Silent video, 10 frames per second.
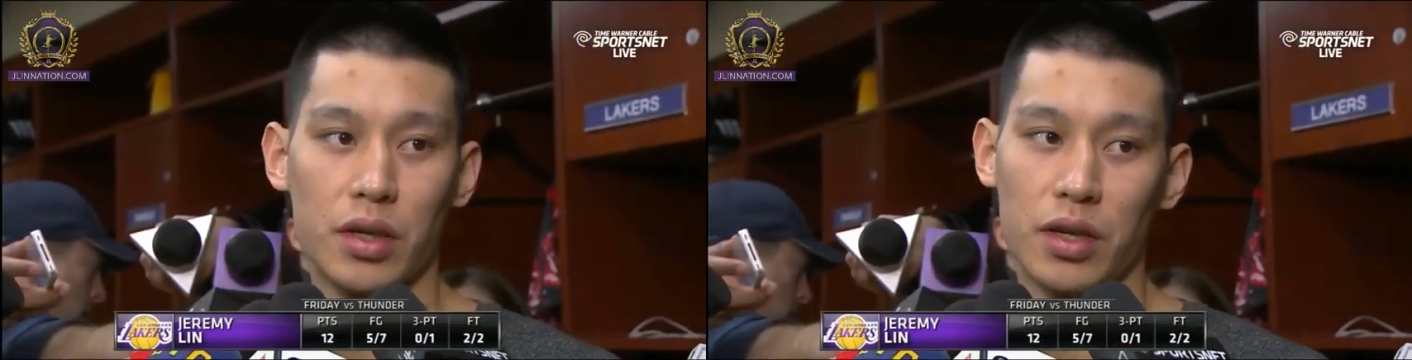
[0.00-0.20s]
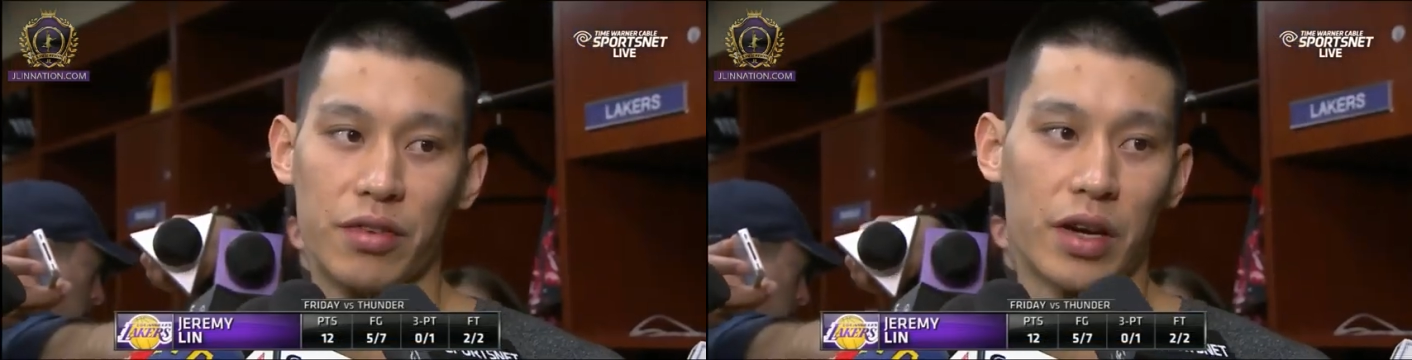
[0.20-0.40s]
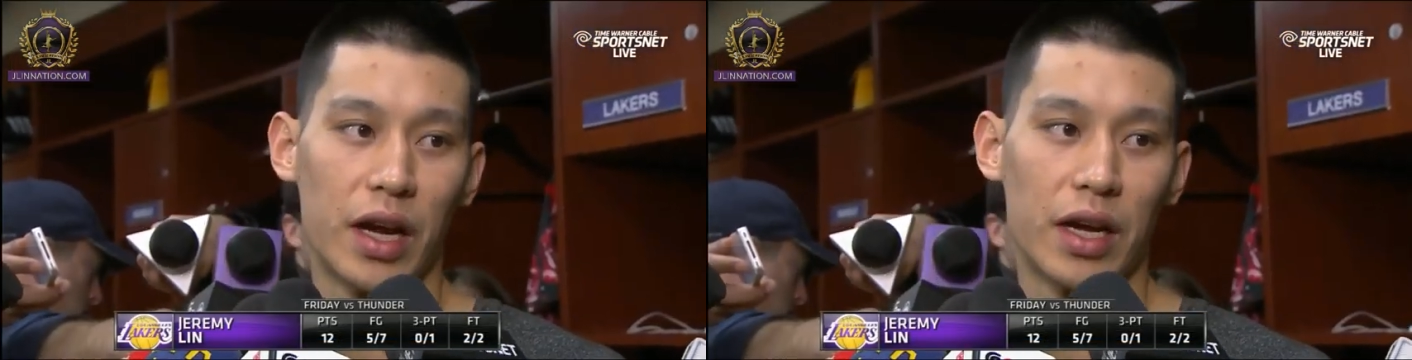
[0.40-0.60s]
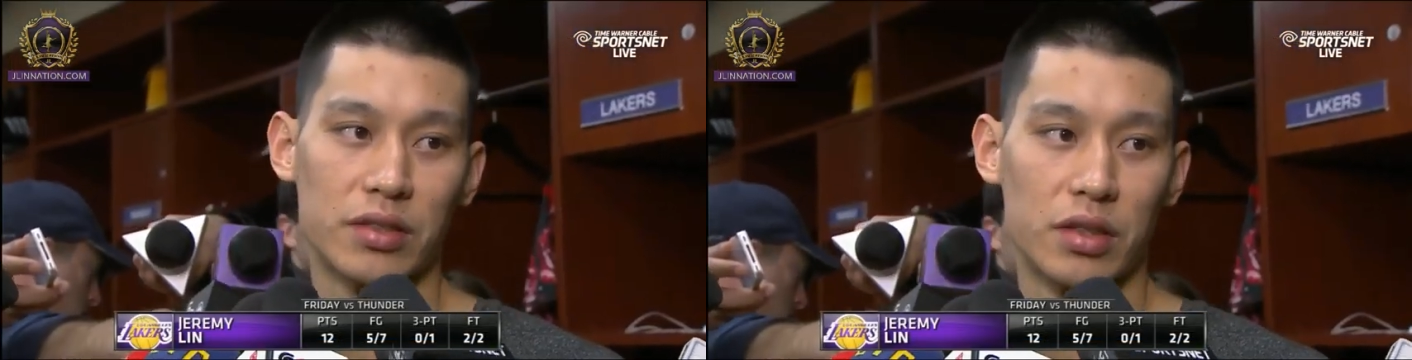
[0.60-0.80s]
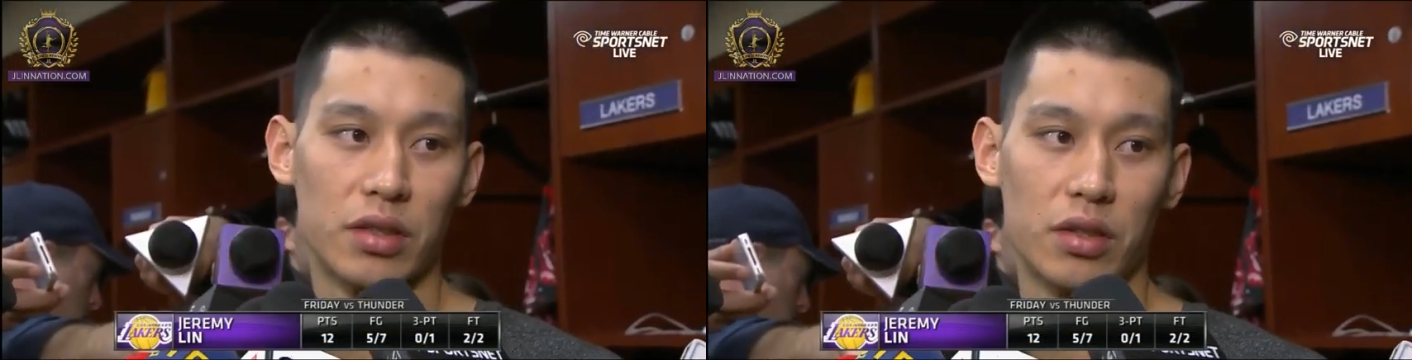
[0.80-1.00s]
right. If a
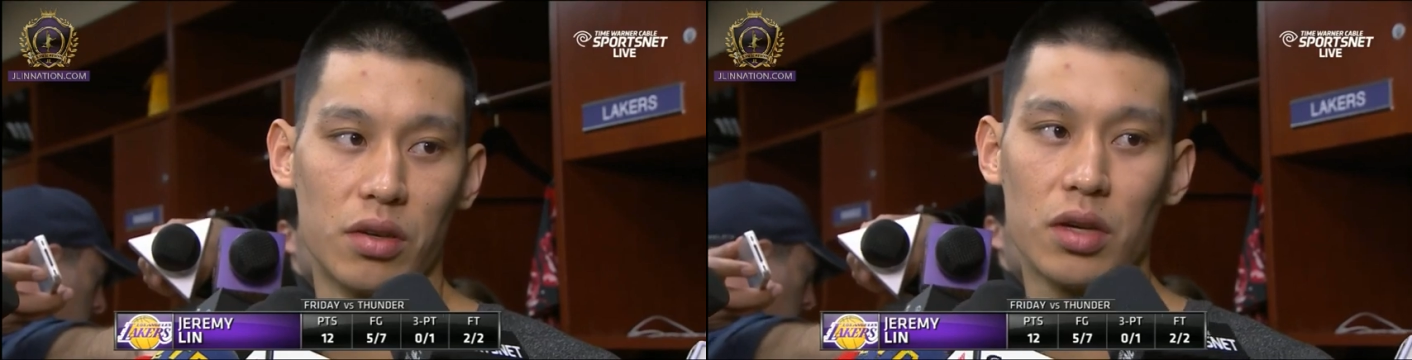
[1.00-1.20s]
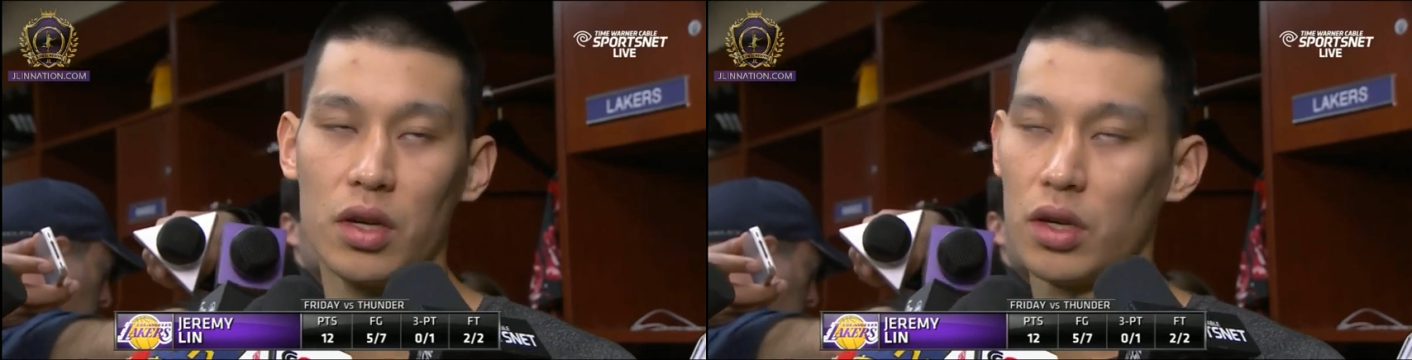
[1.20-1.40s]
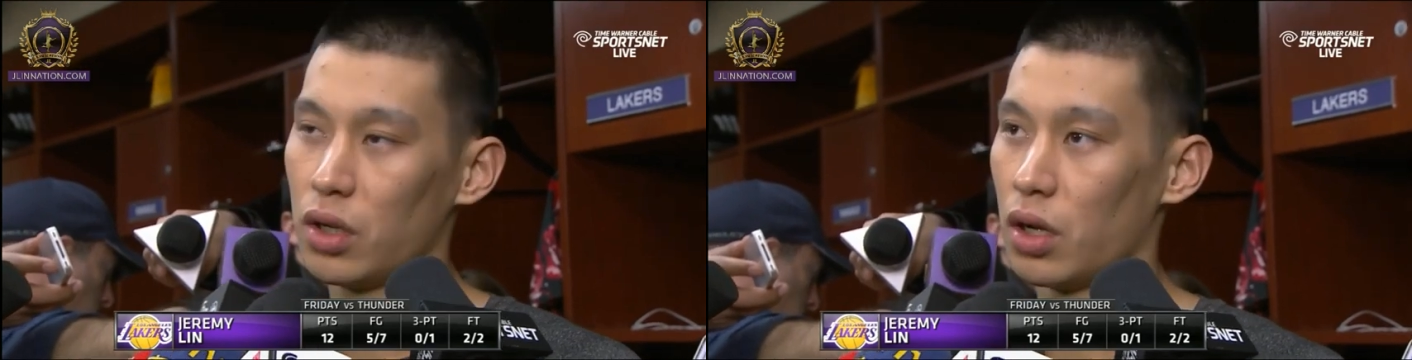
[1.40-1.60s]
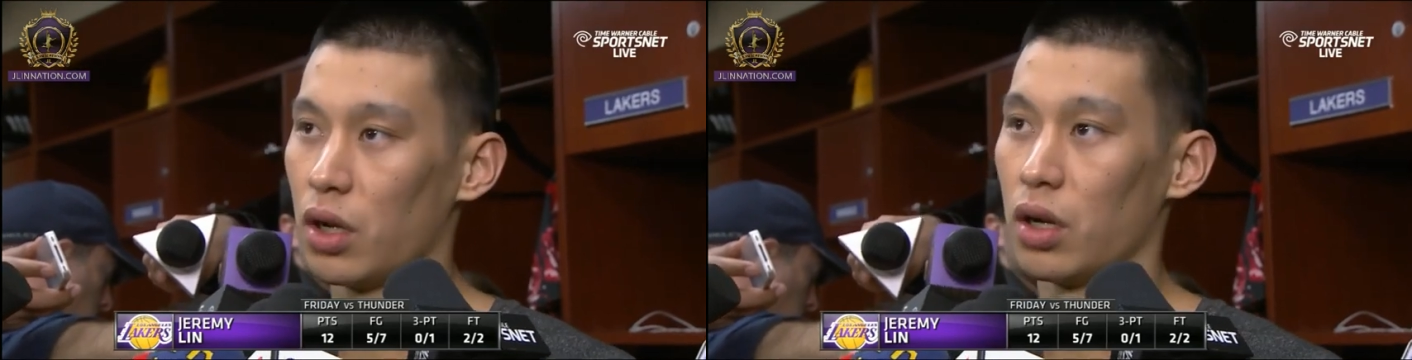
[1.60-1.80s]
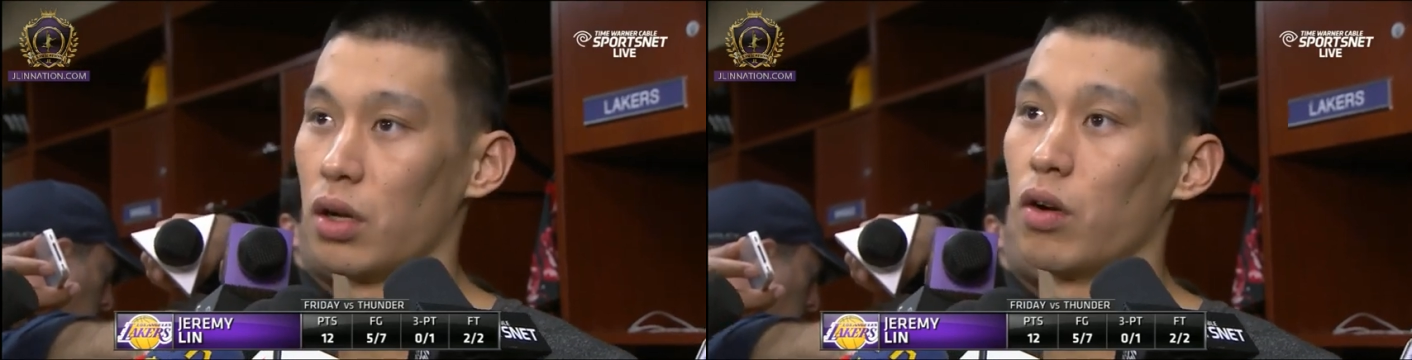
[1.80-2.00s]
guy's in the
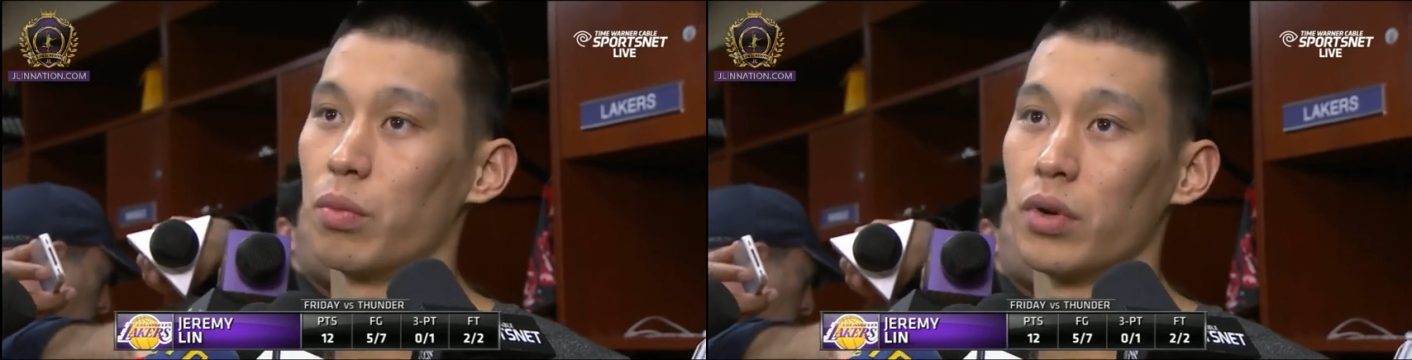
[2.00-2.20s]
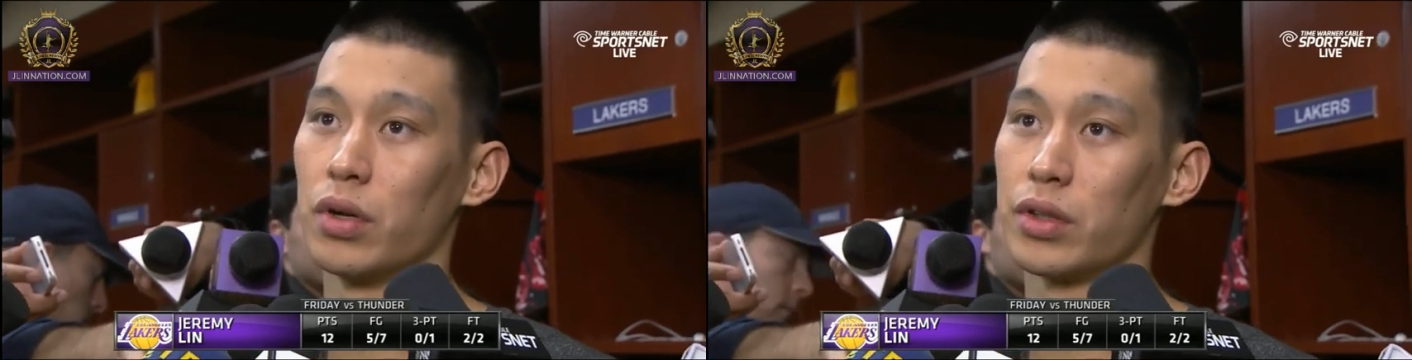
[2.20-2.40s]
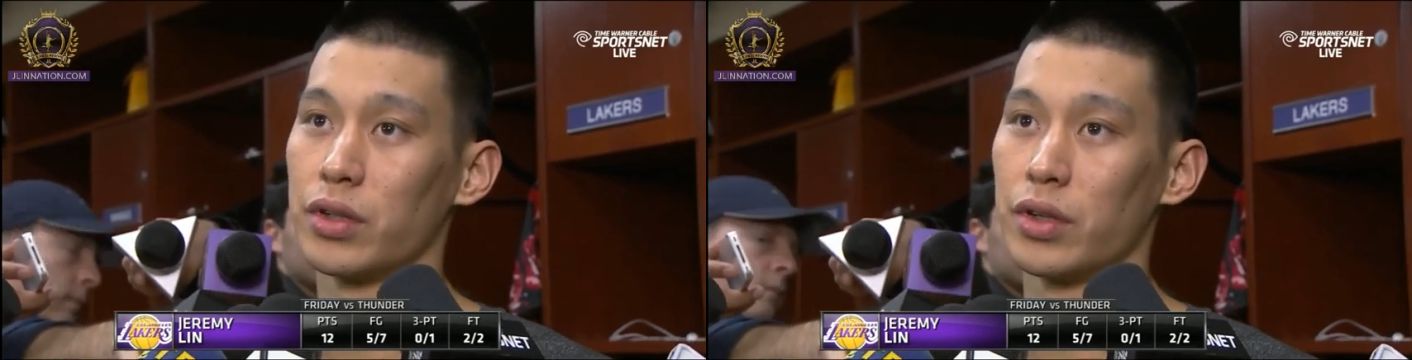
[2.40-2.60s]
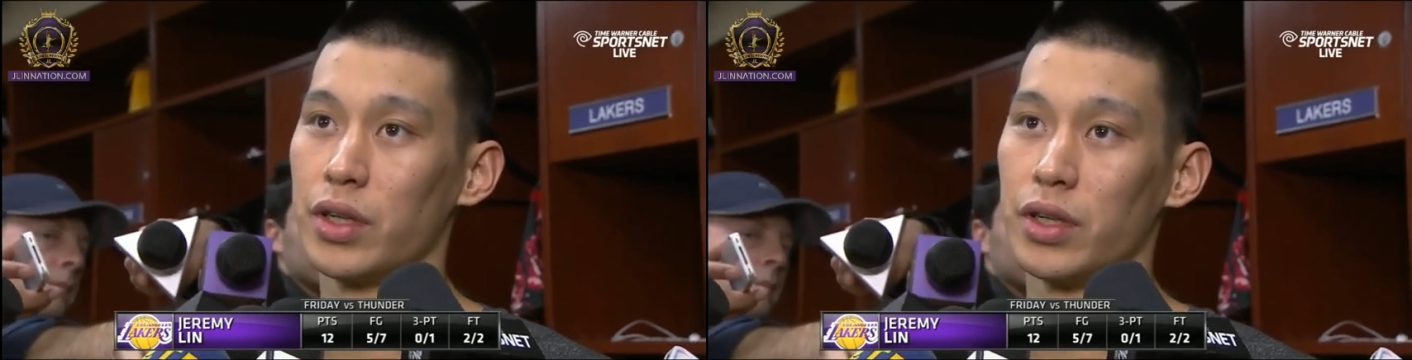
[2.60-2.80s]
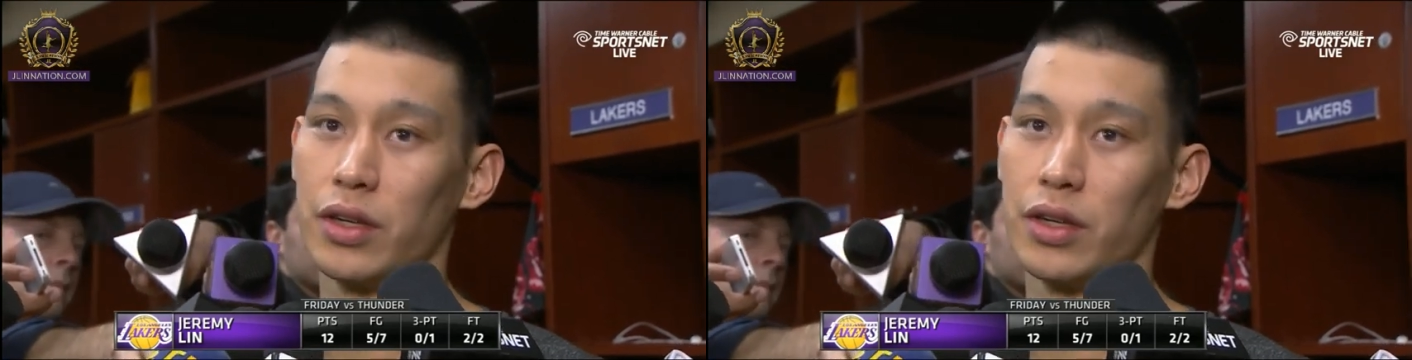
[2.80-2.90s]
open on the three,